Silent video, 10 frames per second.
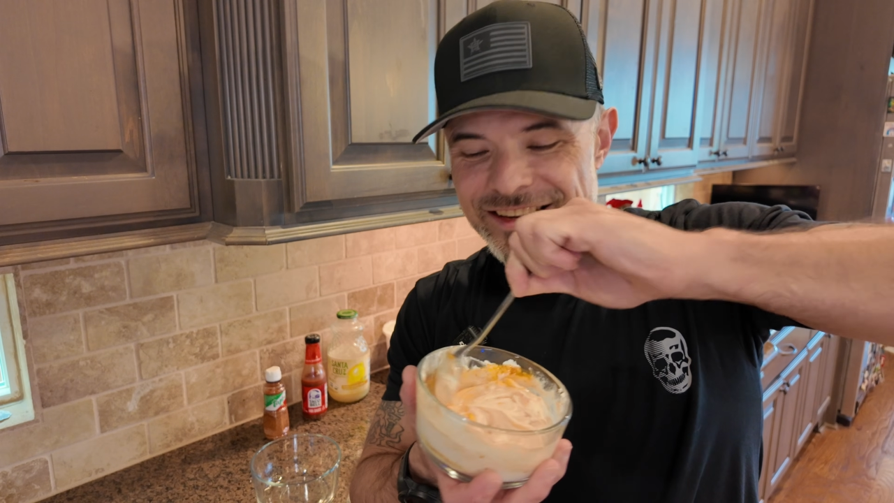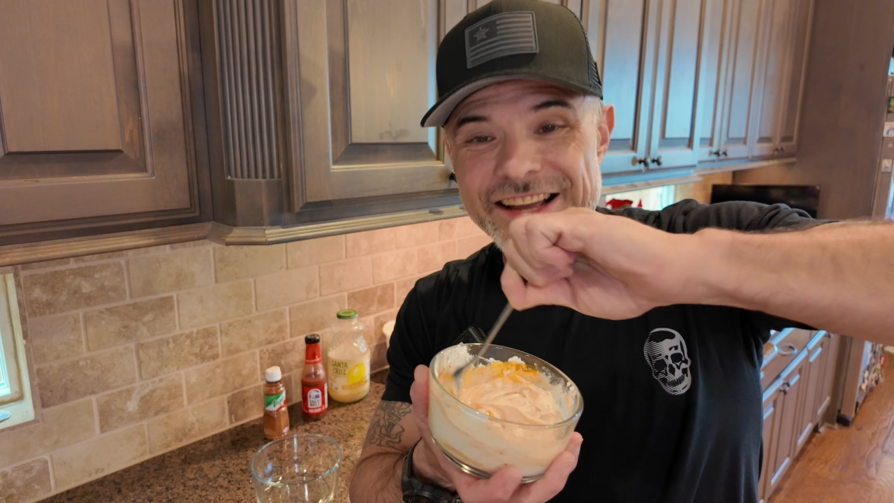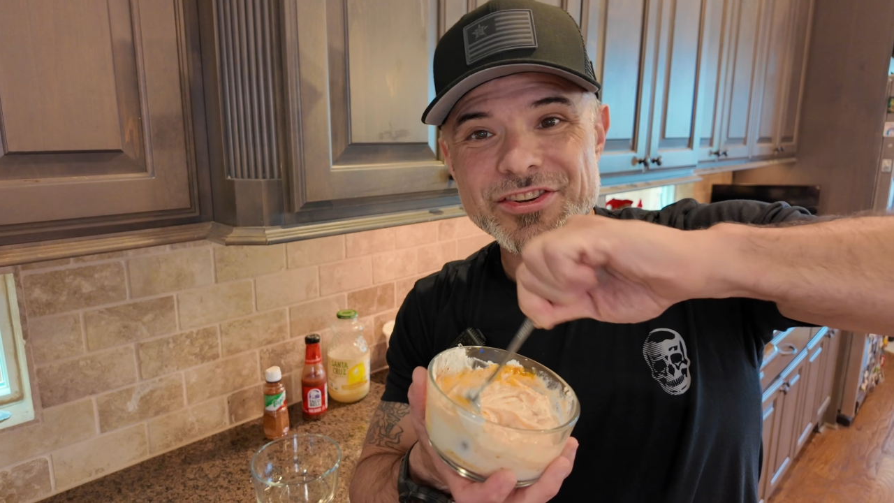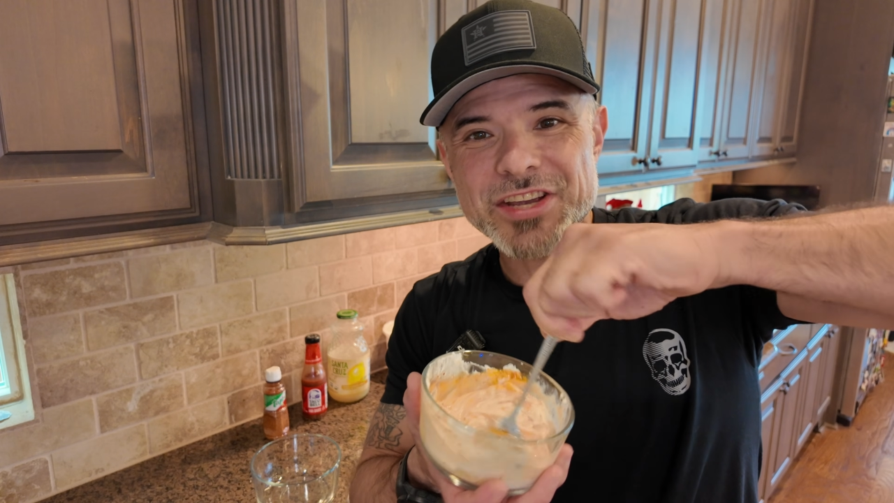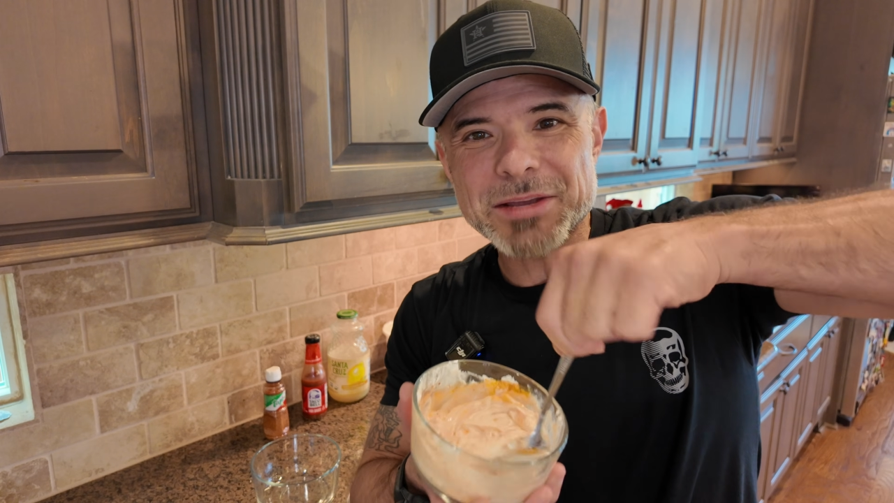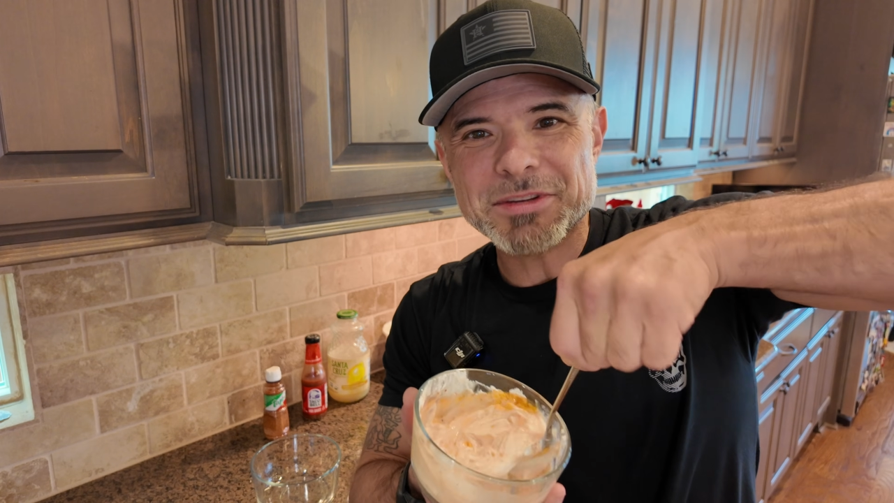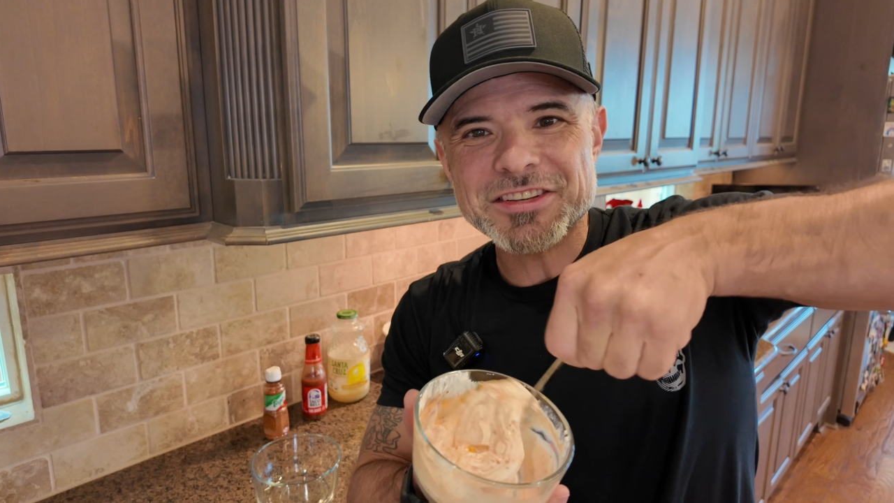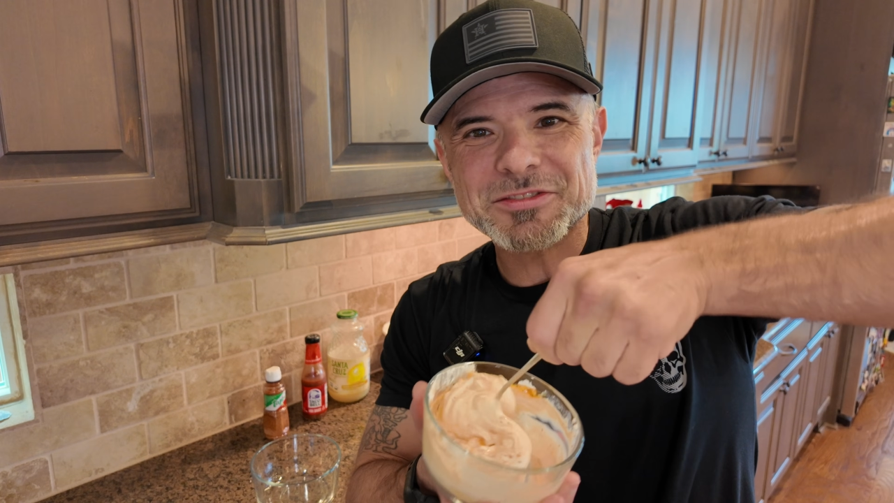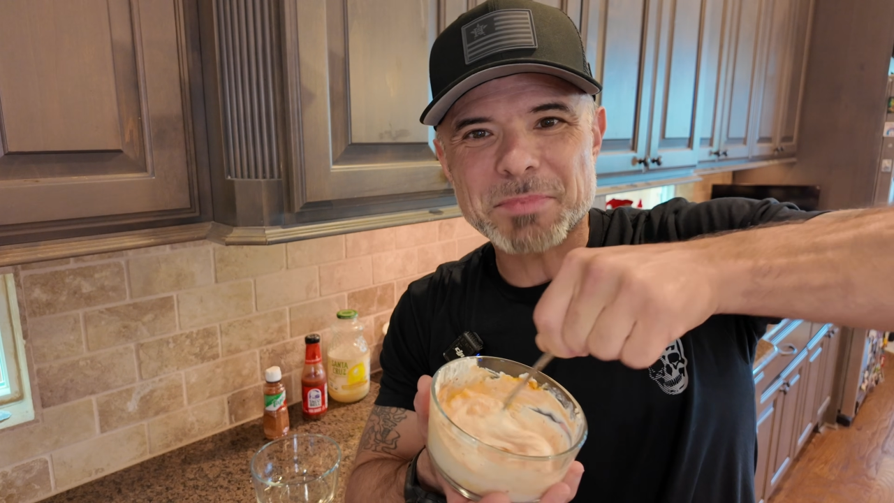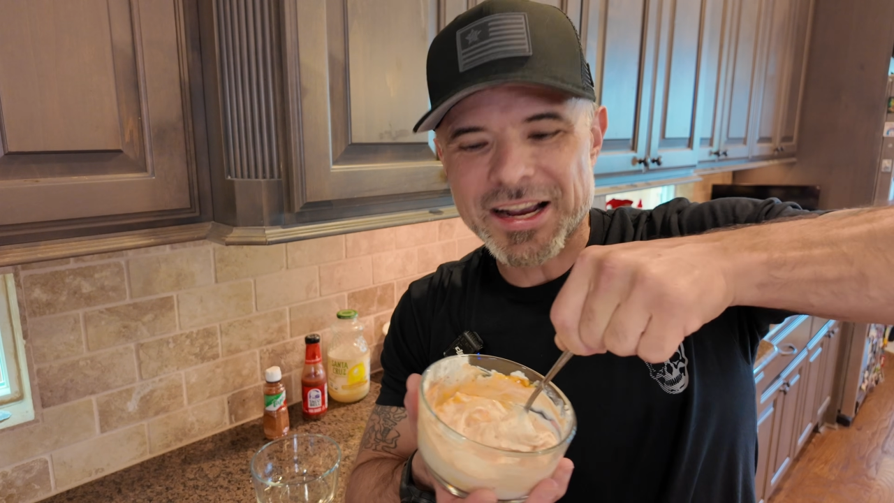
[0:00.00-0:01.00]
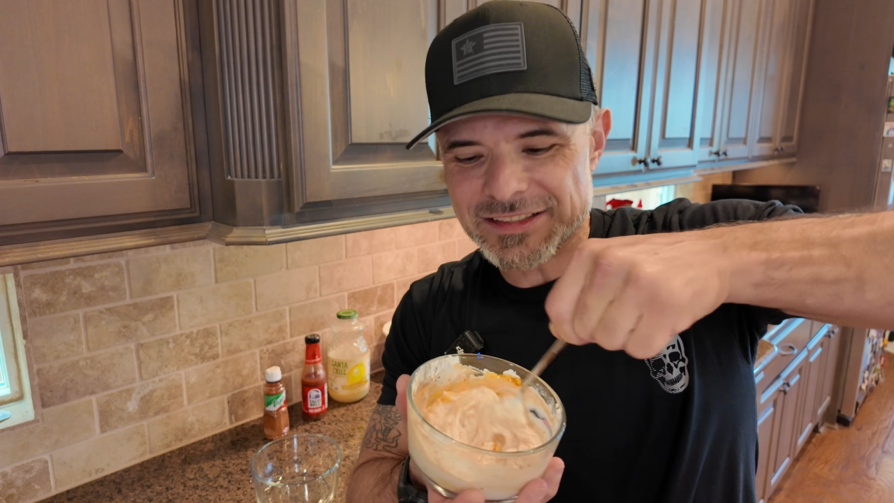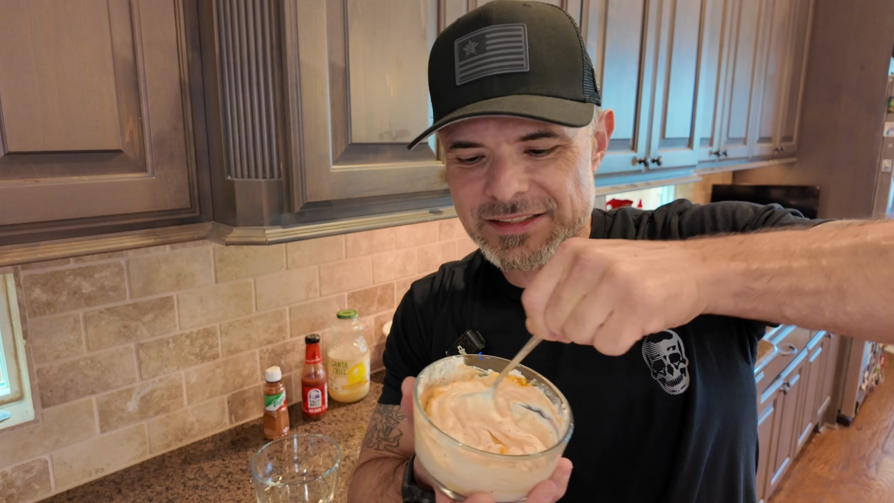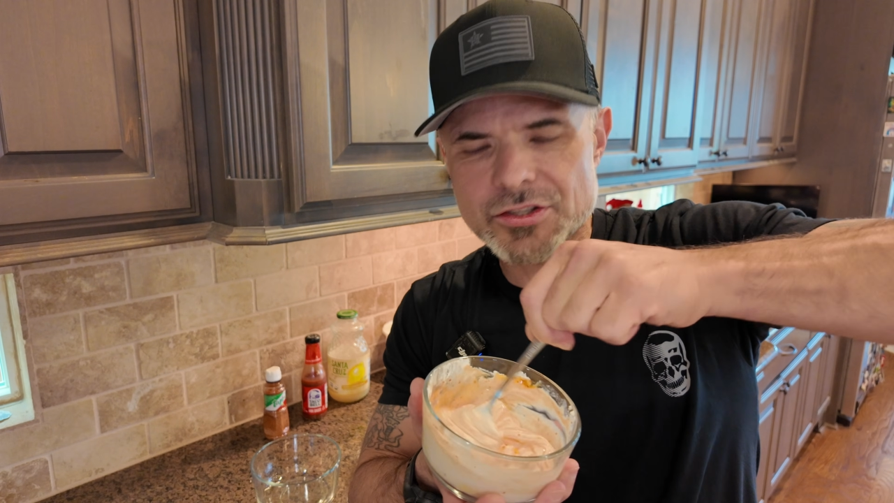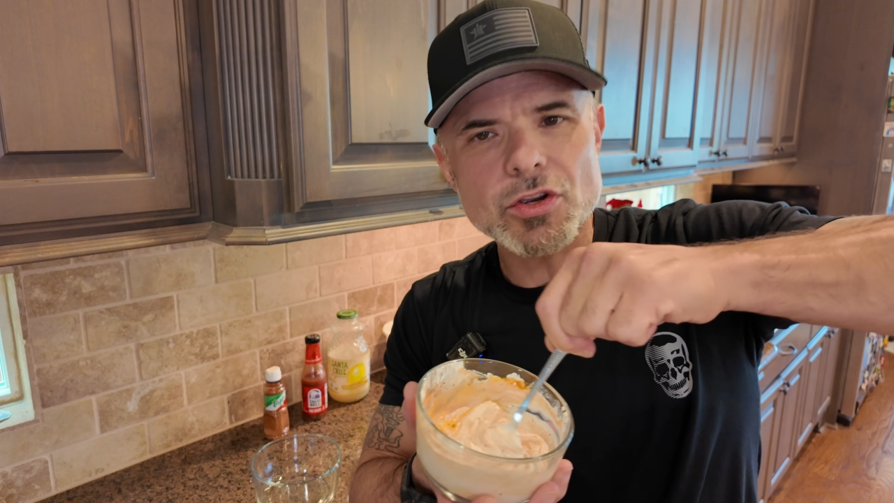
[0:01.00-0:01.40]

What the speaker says: and you keep these spices,